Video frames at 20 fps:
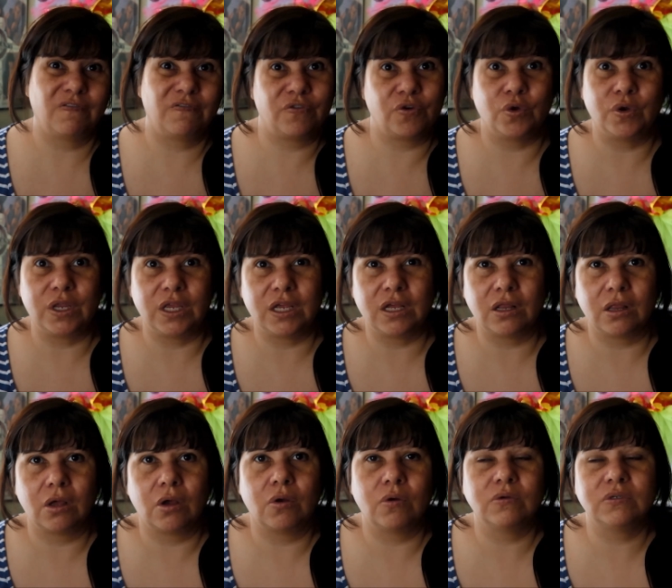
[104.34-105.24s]
foodie
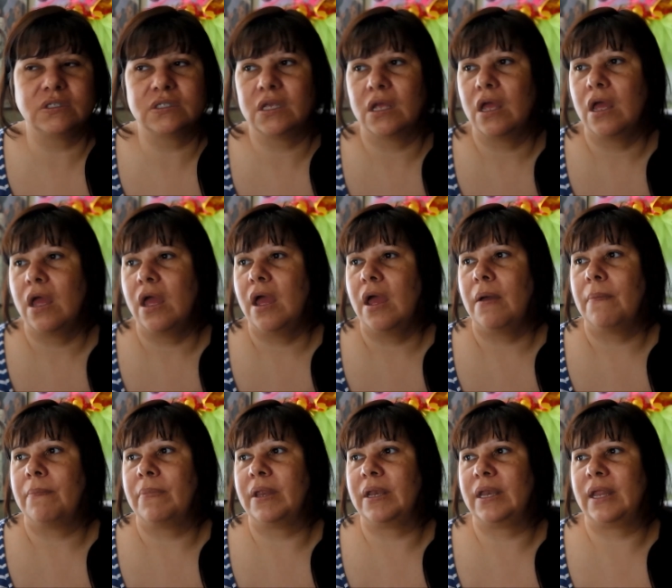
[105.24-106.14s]
clothes.
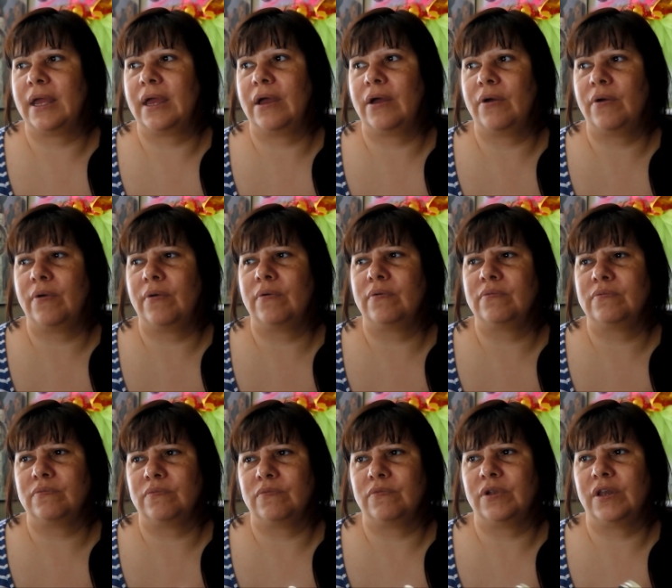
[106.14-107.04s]
But now
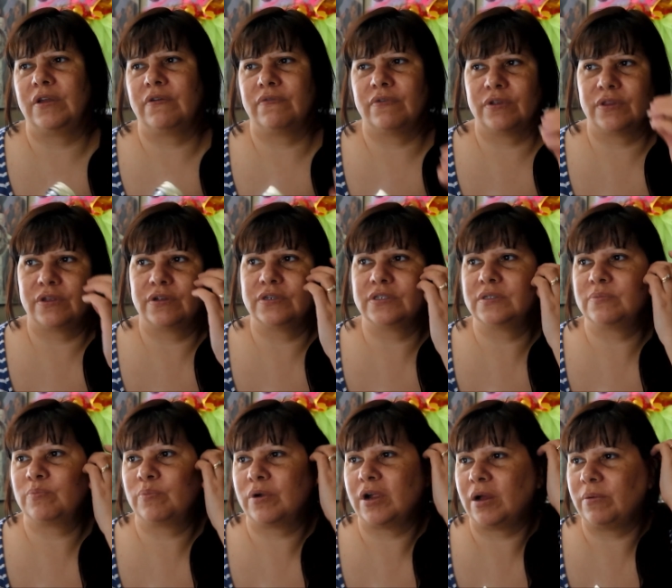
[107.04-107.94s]
whenever
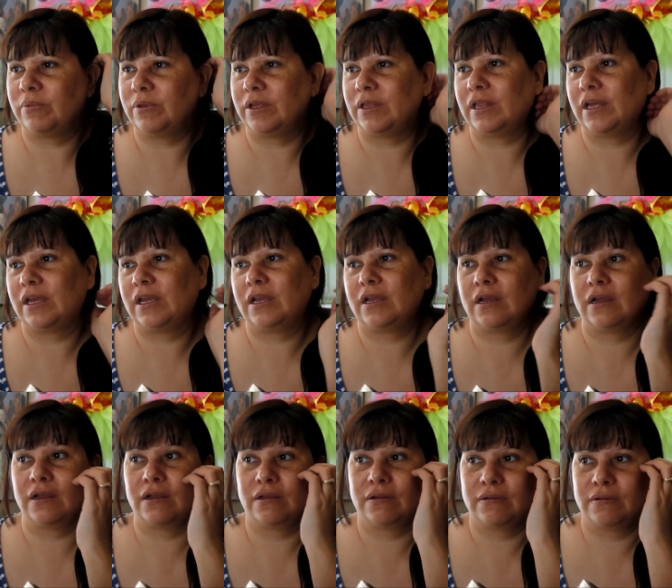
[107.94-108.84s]
there's probably like,
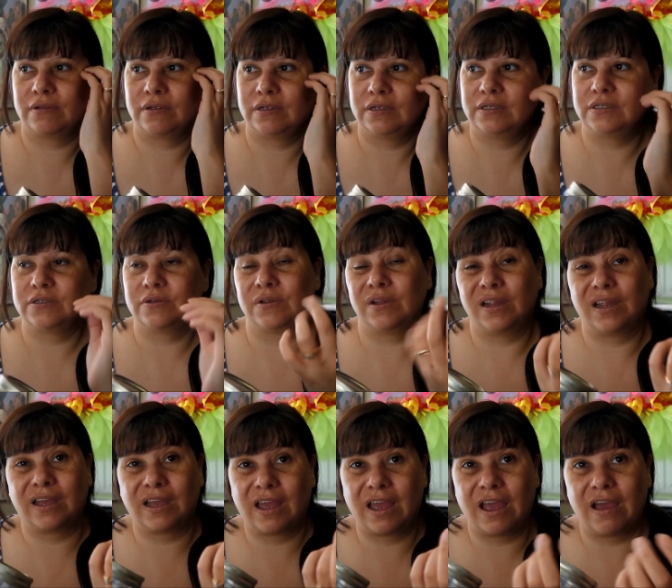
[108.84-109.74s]
it's only
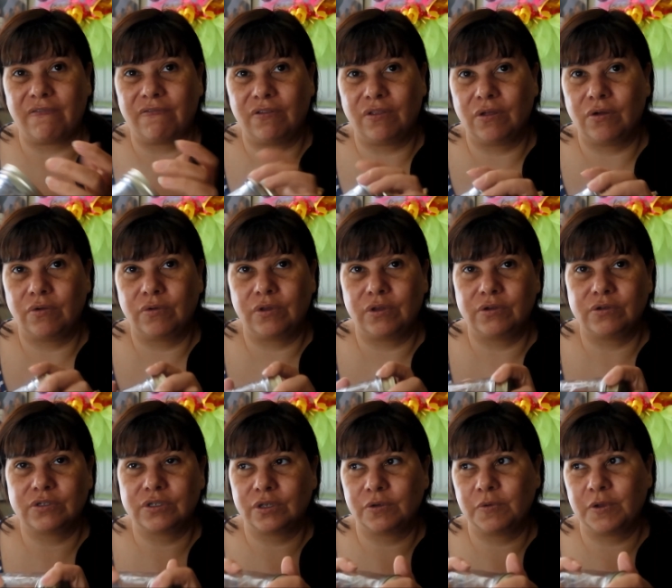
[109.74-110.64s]
like a half a load
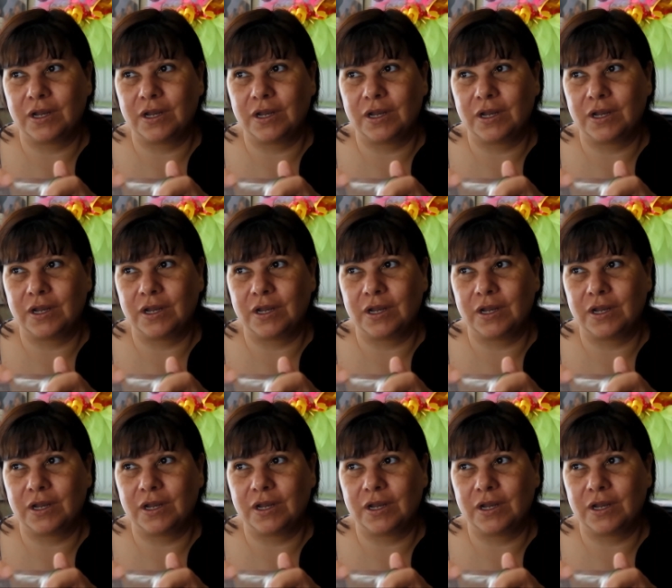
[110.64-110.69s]
usually